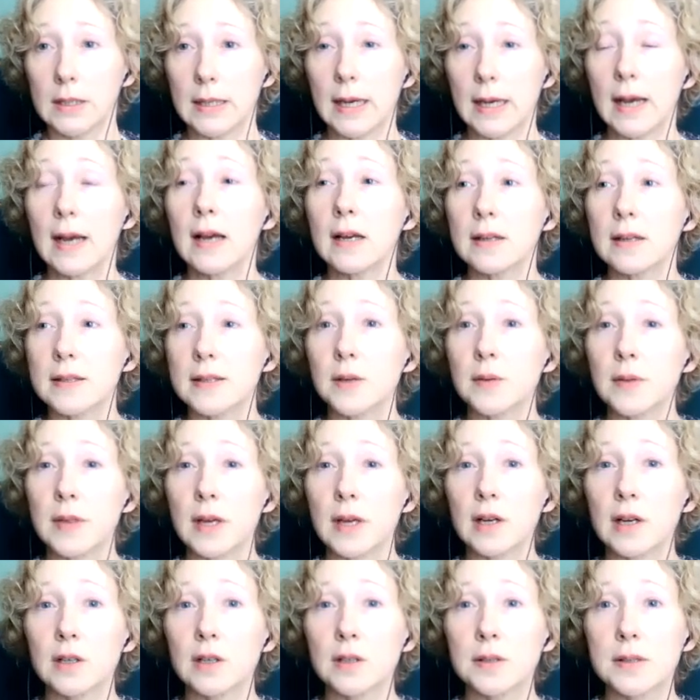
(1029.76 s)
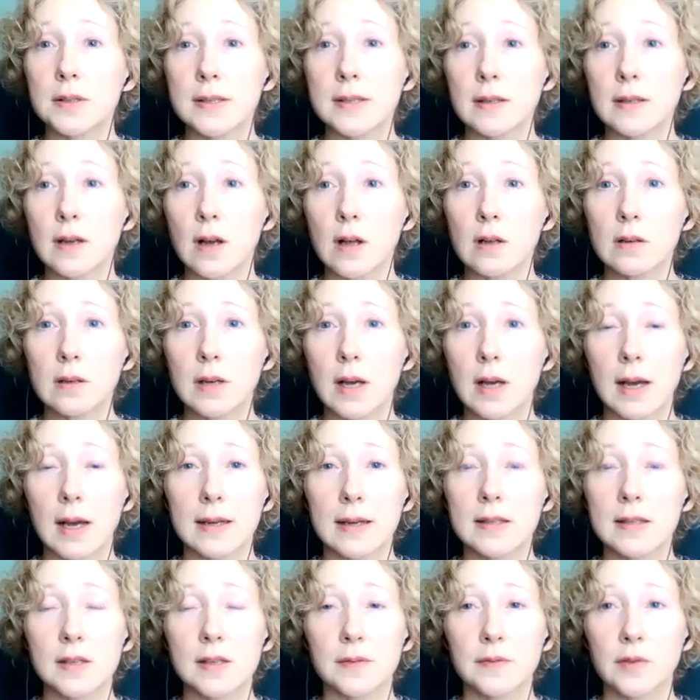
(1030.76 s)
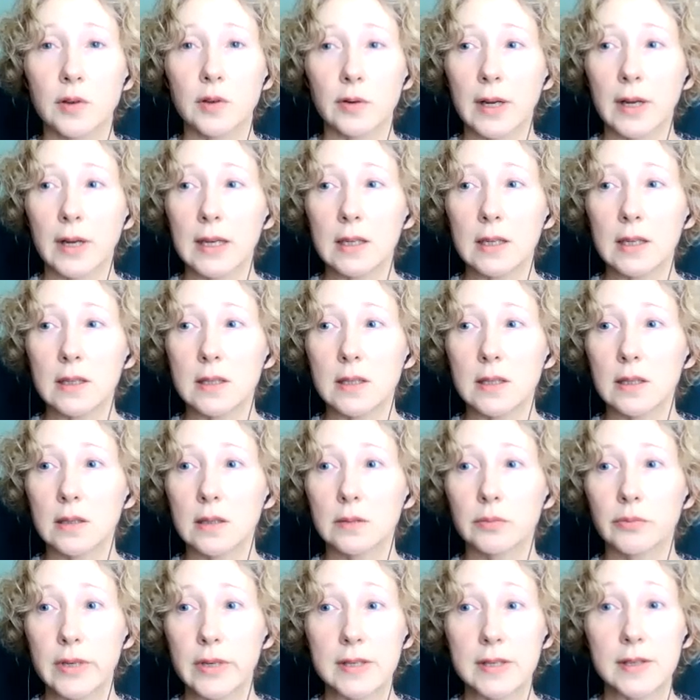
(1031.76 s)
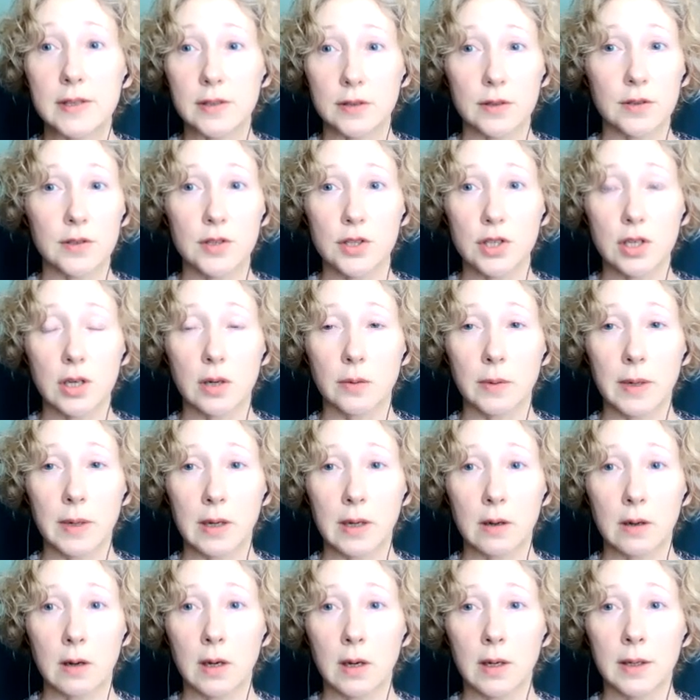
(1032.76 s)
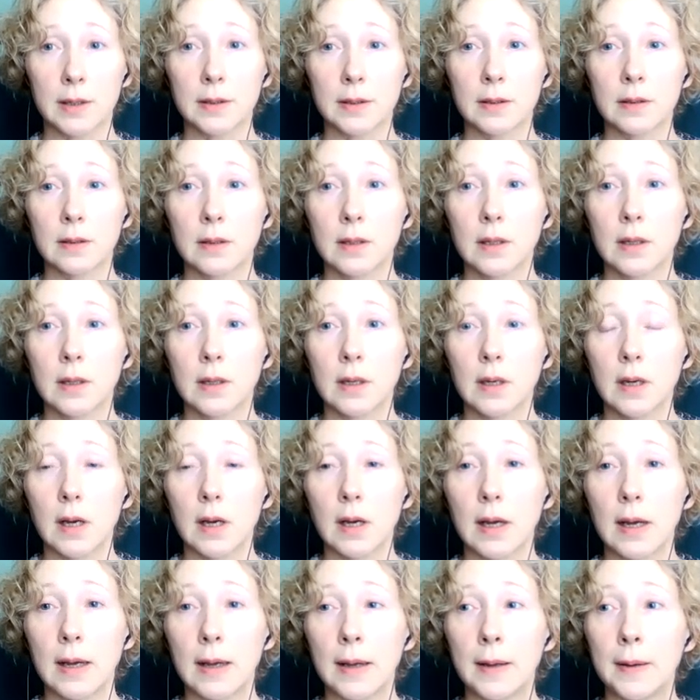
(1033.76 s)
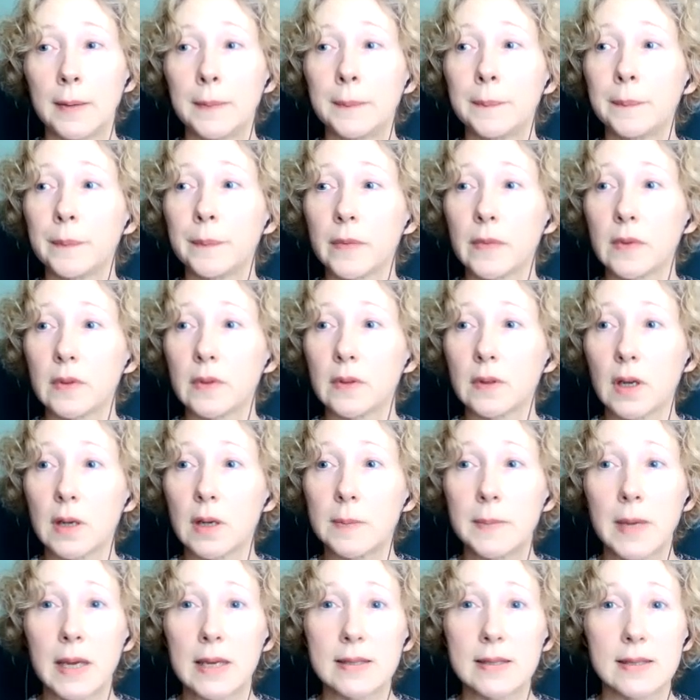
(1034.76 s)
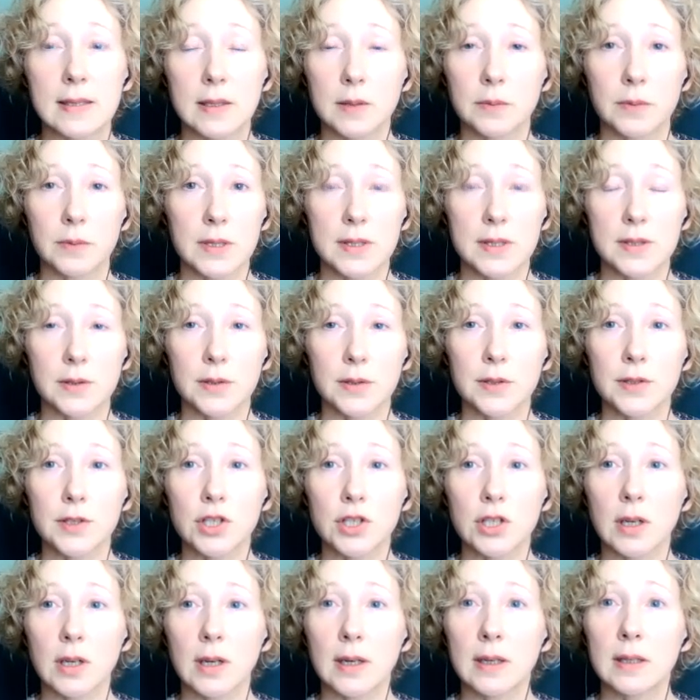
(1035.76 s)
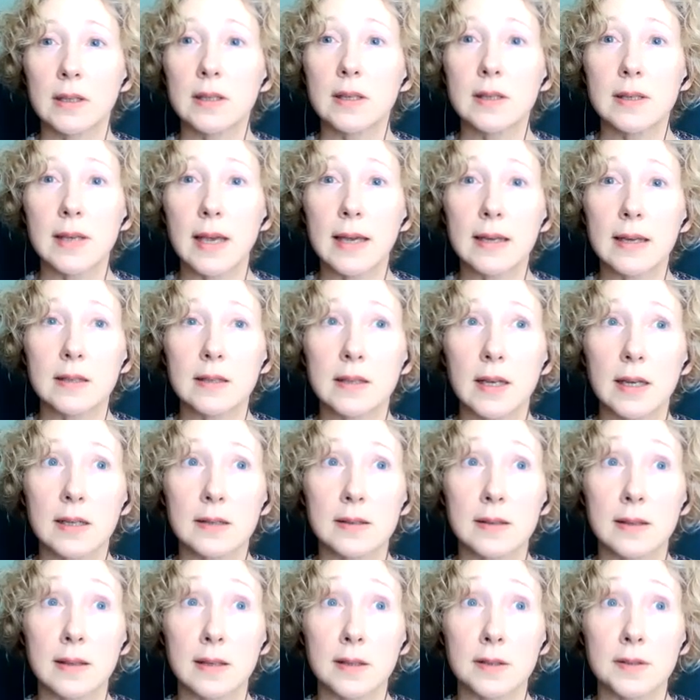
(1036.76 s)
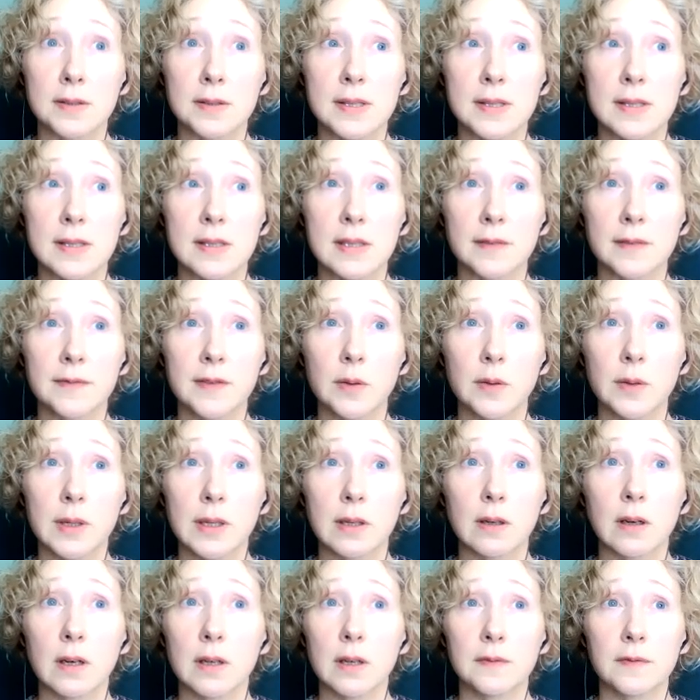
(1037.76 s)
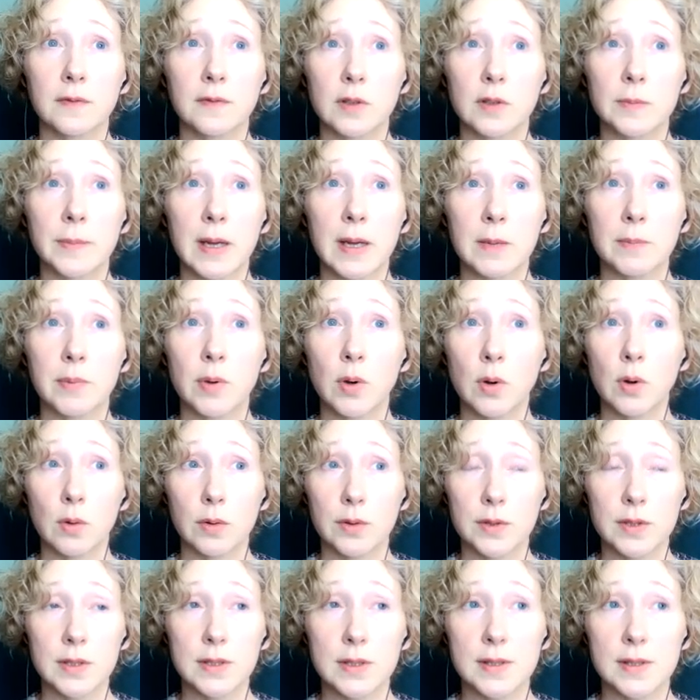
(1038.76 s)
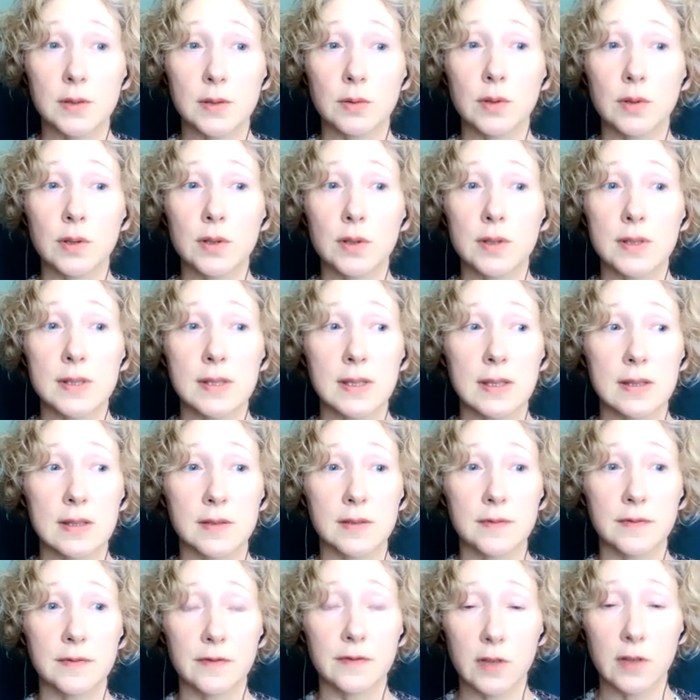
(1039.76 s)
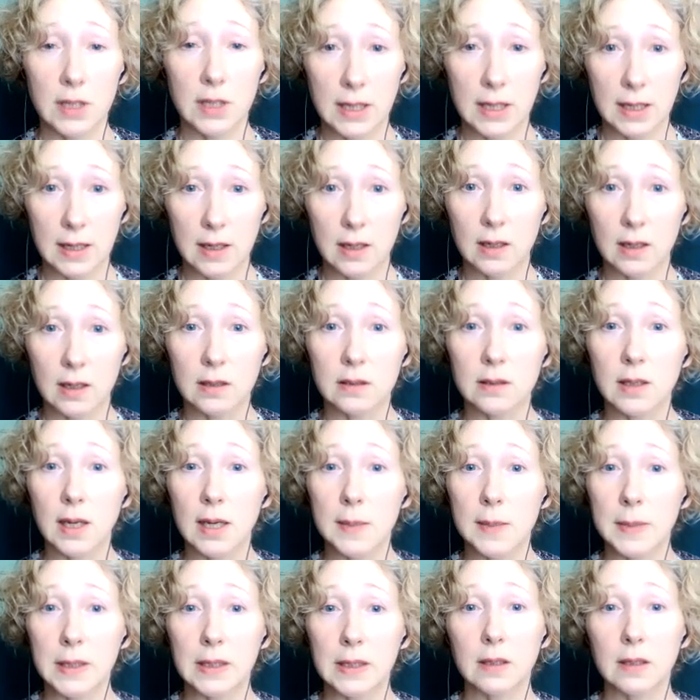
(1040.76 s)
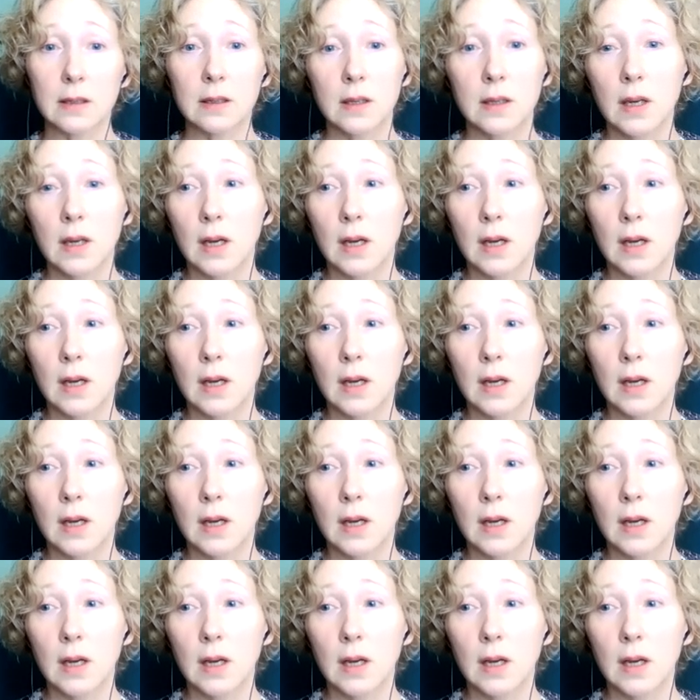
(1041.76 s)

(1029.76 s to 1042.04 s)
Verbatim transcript: yeah, so there's all kinds of great research going on, um, amazing research, uh, and and there's stuff going on for bipolar disorder, schizophrenia. I mean,